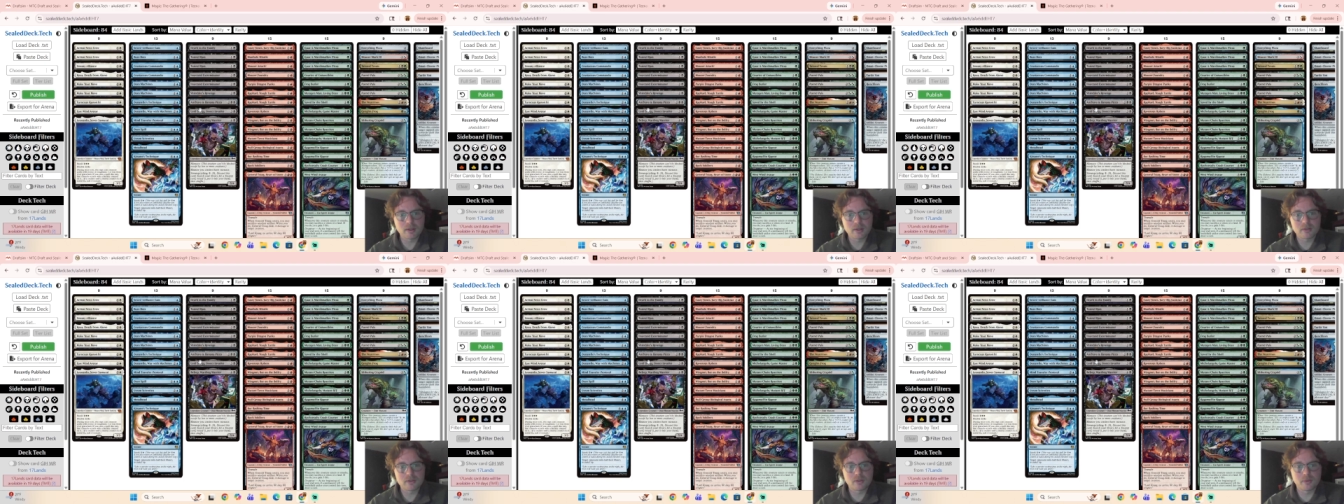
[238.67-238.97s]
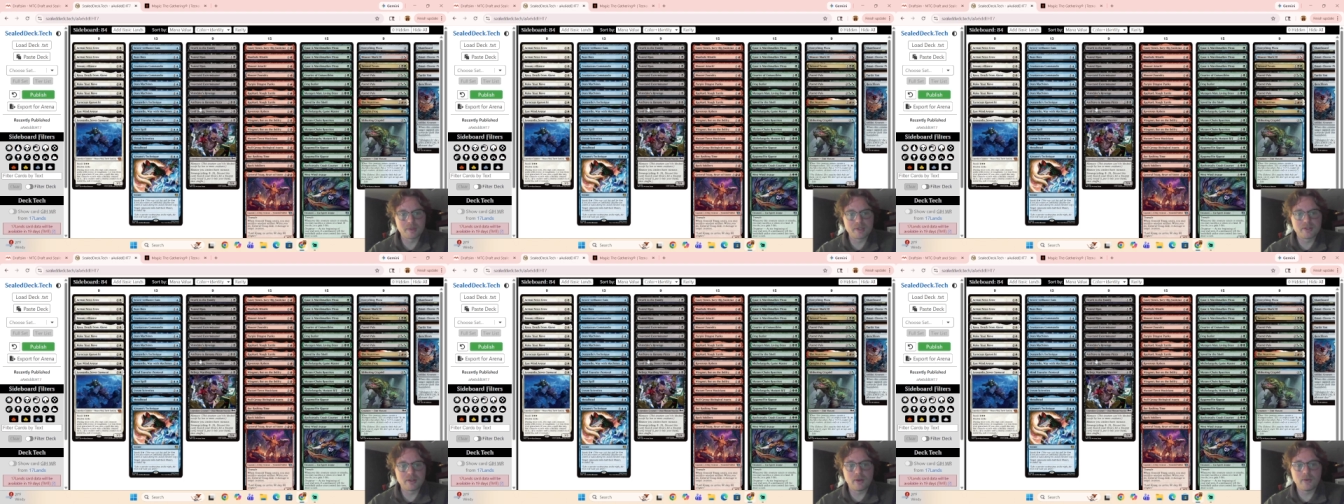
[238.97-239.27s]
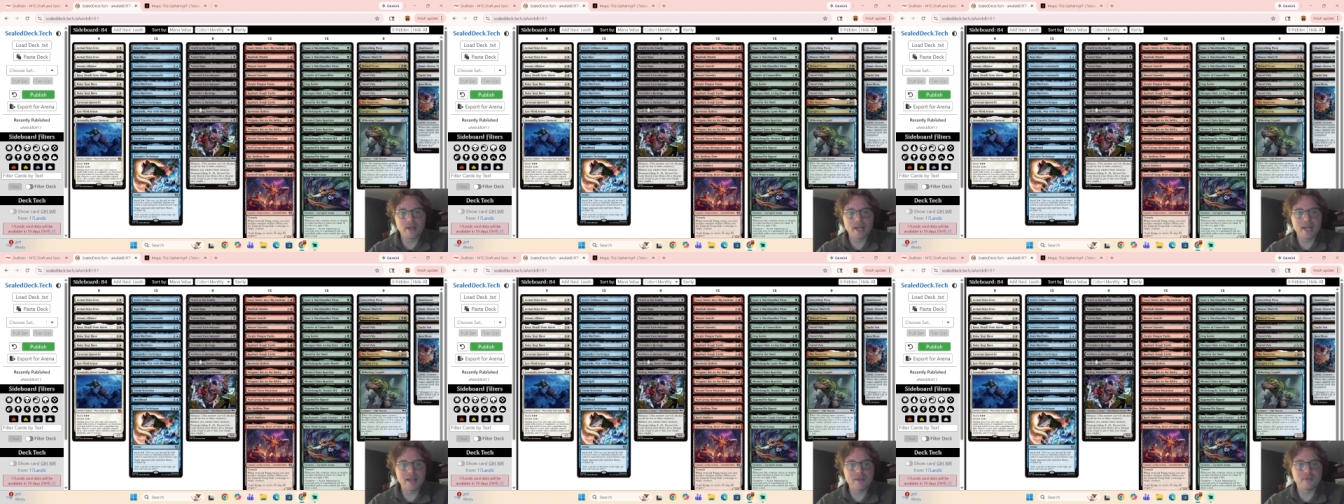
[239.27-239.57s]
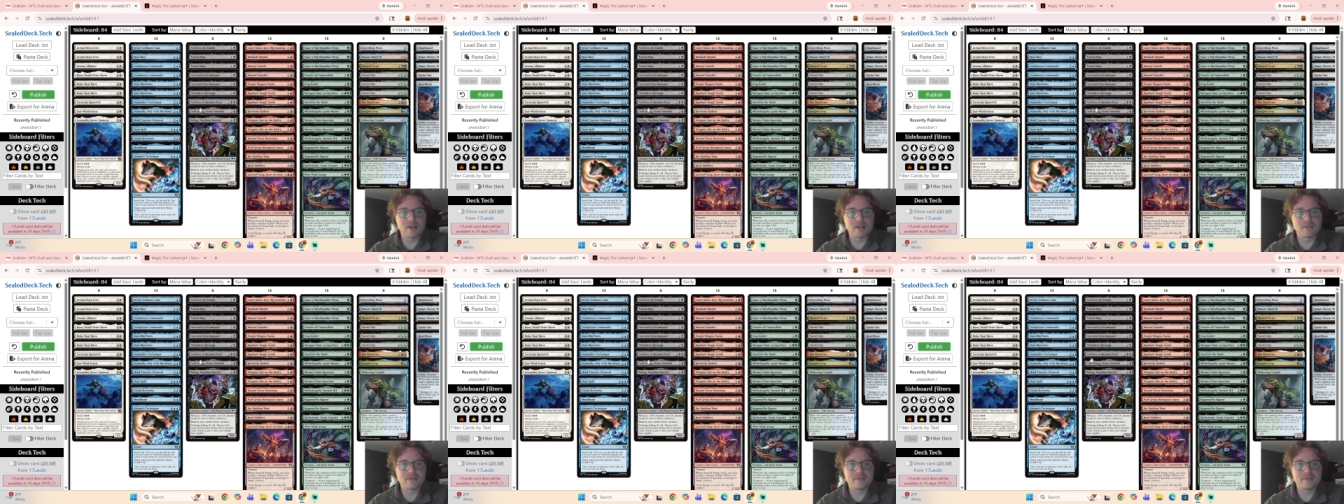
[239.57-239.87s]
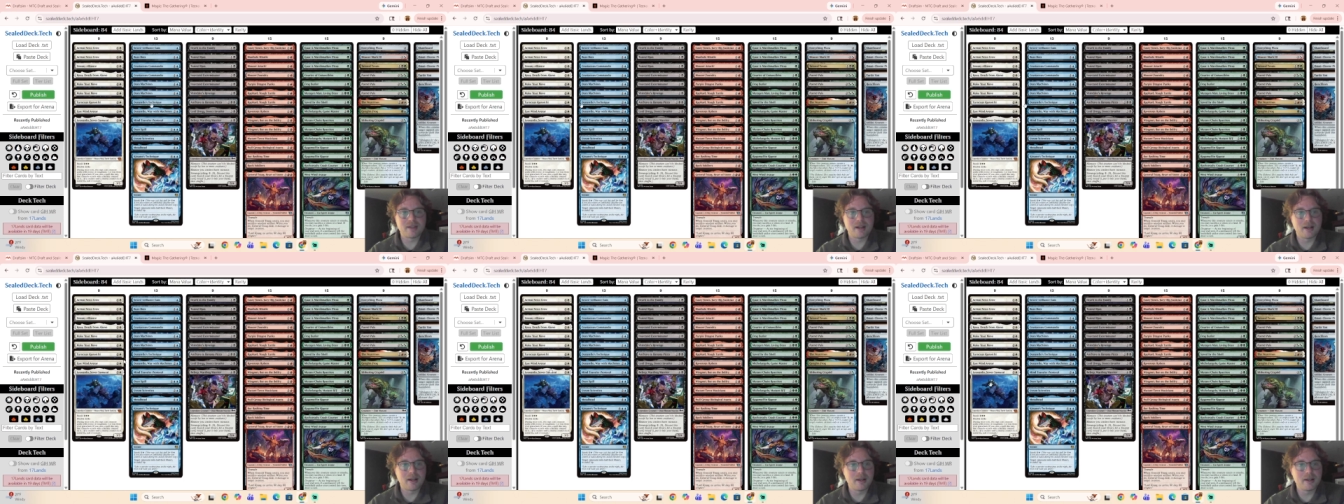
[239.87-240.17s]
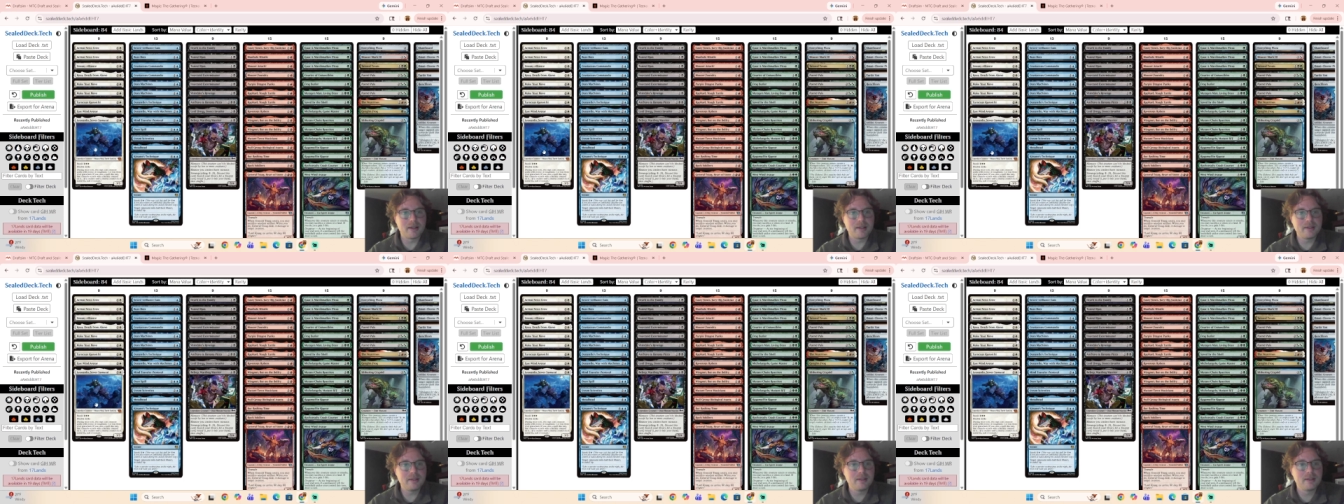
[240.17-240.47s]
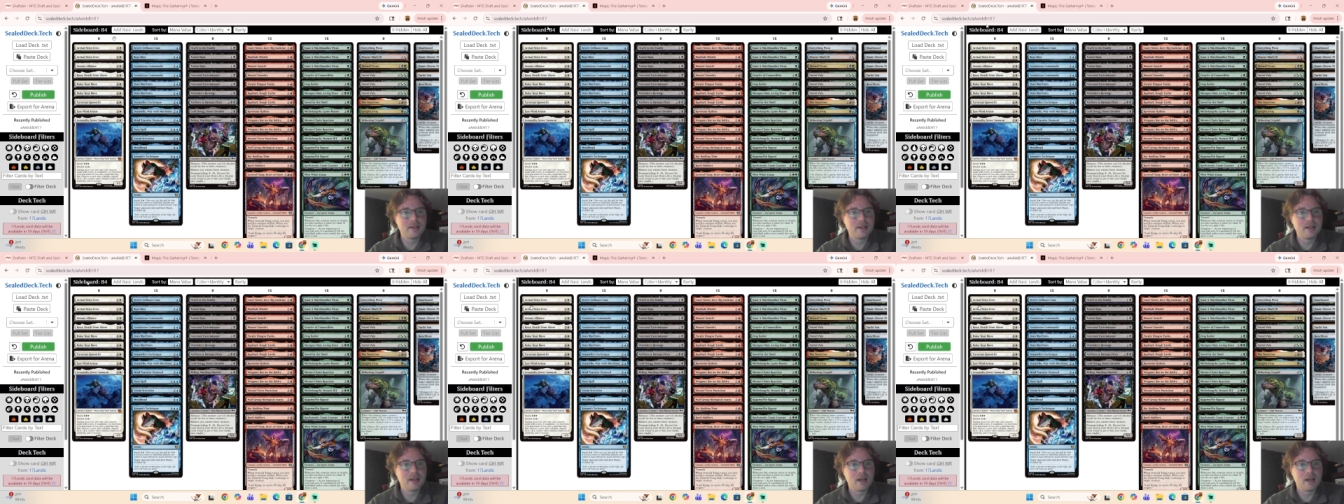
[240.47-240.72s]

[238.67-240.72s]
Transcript: So we don't have a ton